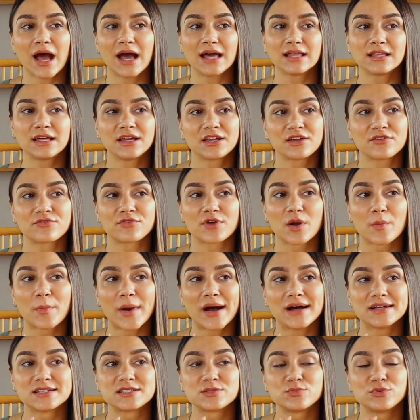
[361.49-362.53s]
I like it for a
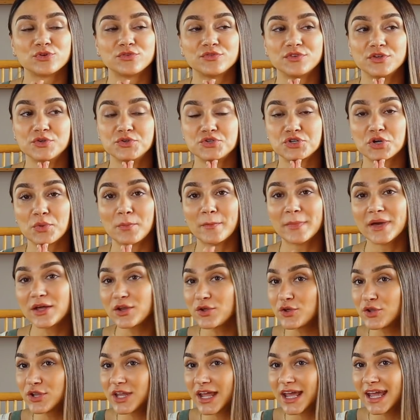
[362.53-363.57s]
possible future
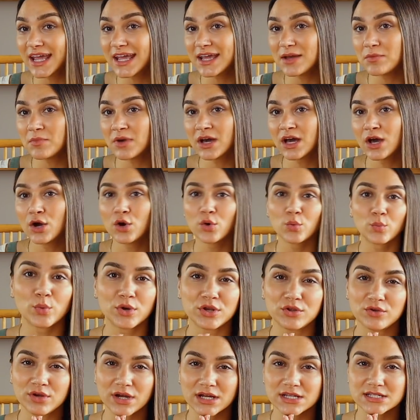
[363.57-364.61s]
middle name. What
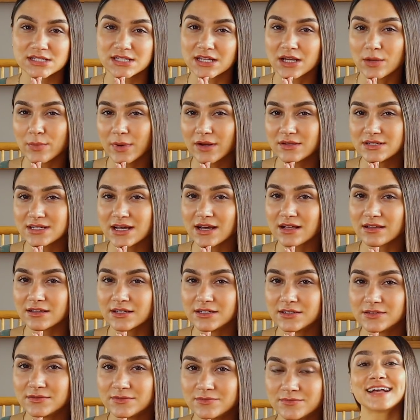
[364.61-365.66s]
do you guys think about
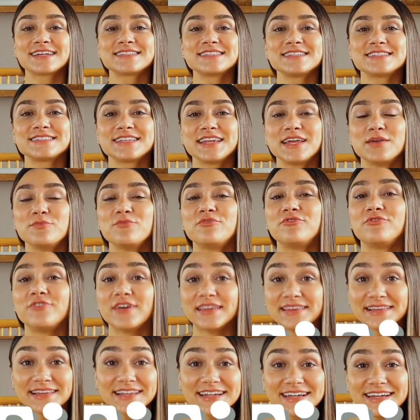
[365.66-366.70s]
Declan? Next is the name
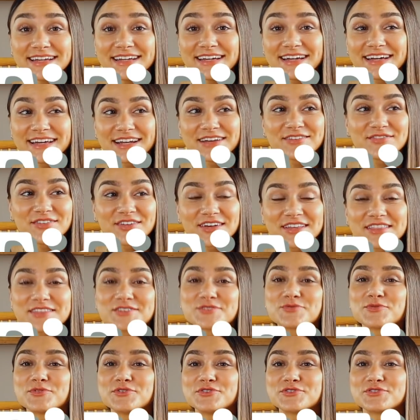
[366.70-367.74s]
Finley, and I feel like
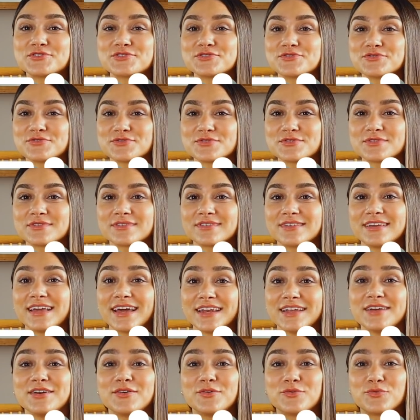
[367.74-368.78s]
this one is
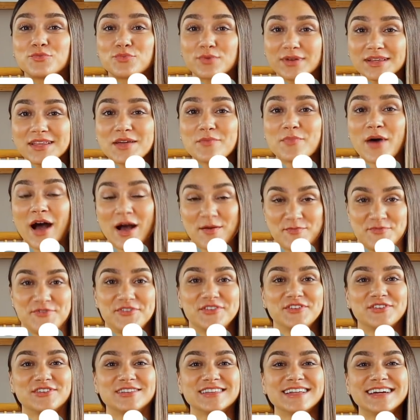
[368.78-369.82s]
getting really
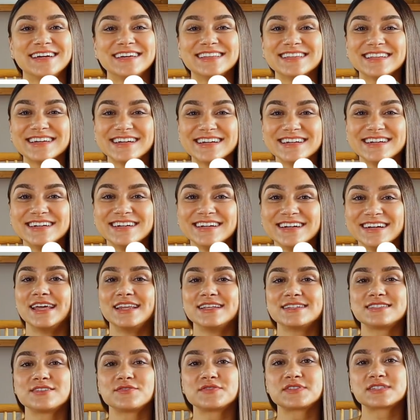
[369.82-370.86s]
popular lately. It
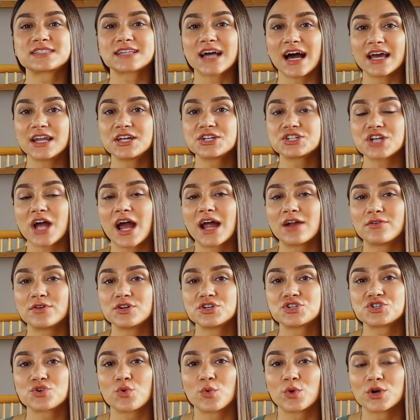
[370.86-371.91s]
is of
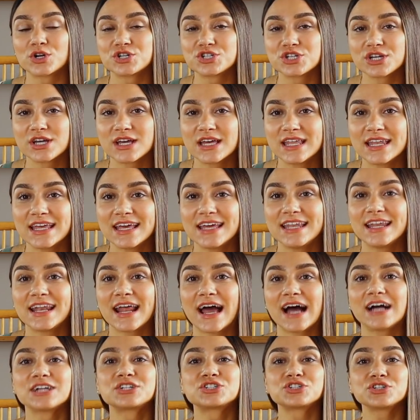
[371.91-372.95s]
Scottish-Irish origin, and it
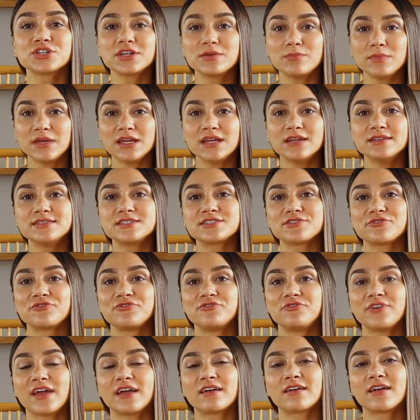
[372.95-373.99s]
actually means
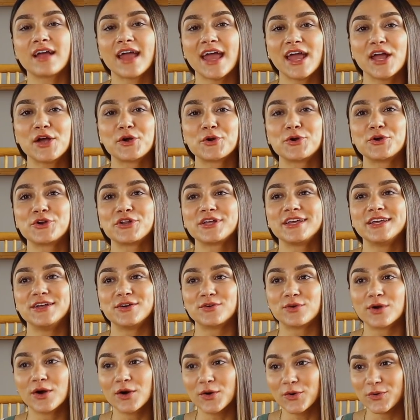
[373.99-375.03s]
fair-haired
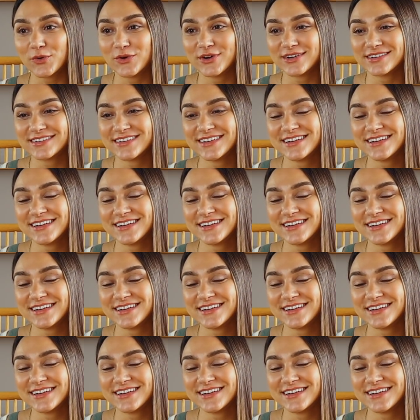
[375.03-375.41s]
hero.